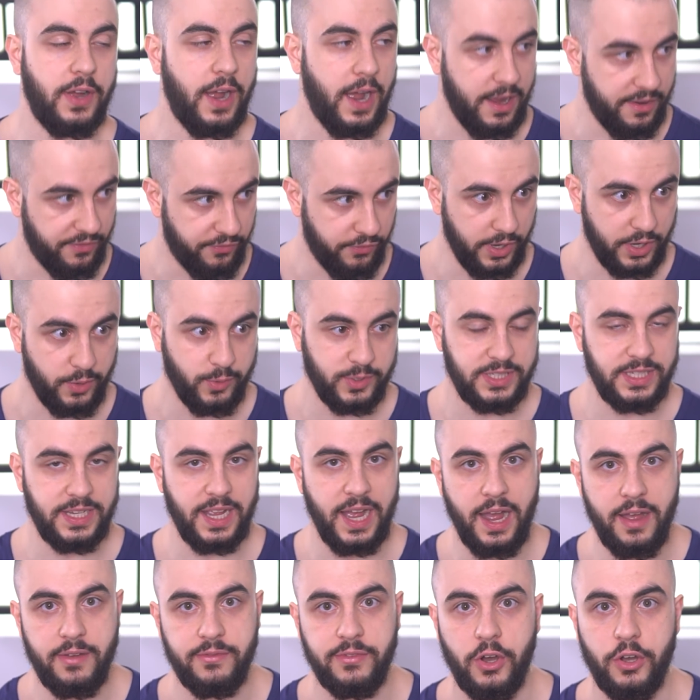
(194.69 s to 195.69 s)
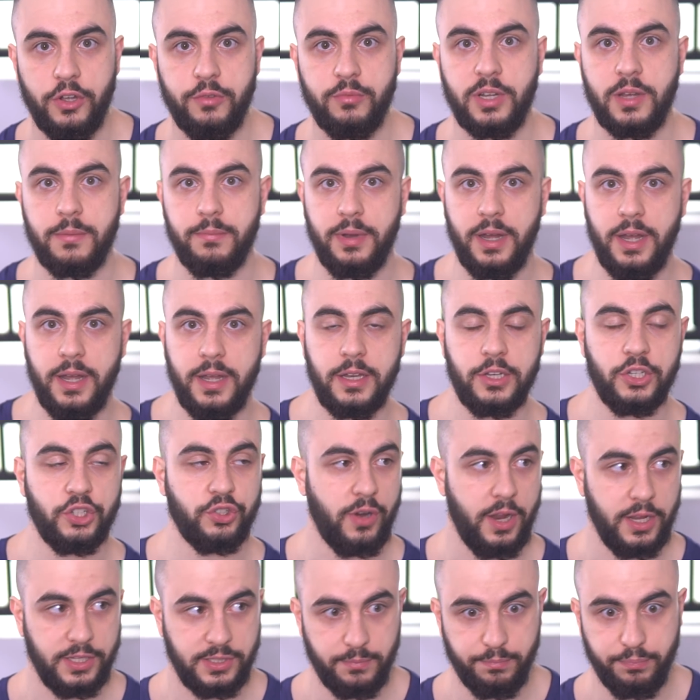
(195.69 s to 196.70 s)
High frequency, high volume combined.
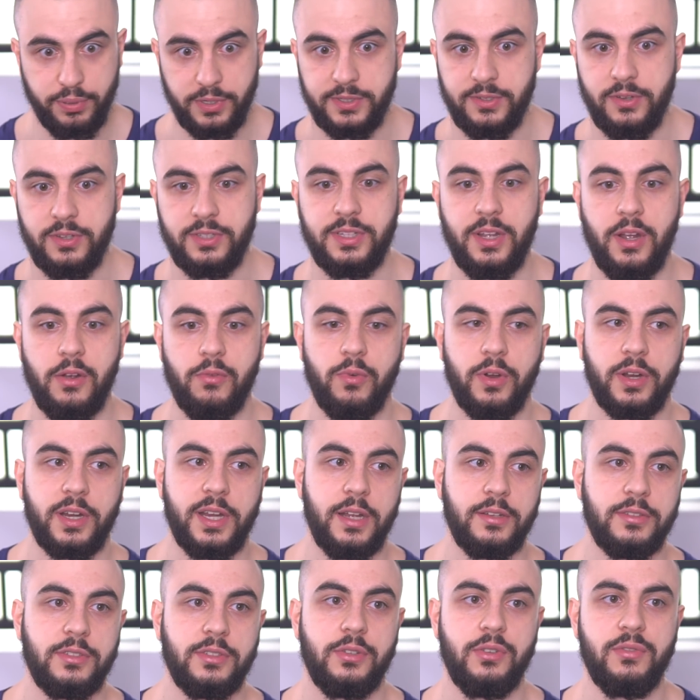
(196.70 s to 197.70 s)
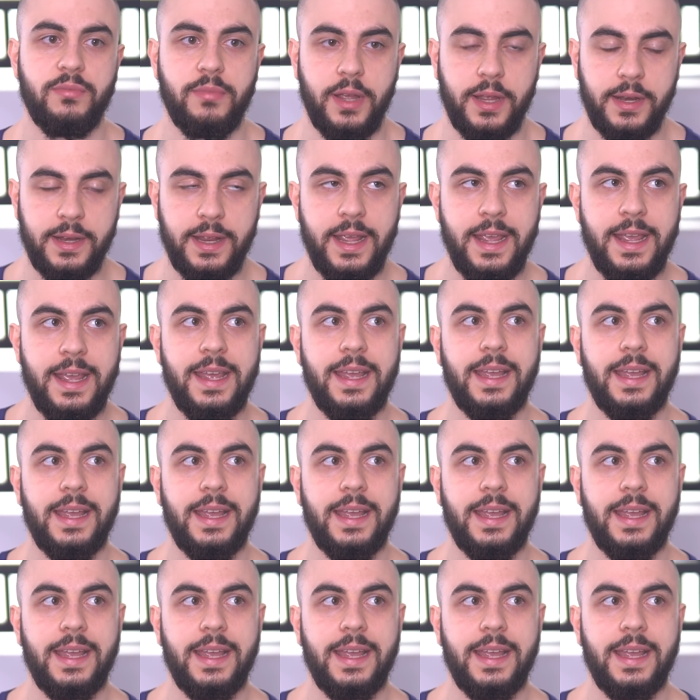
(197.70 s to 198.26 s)
Try some prisoner-style workouts too, man.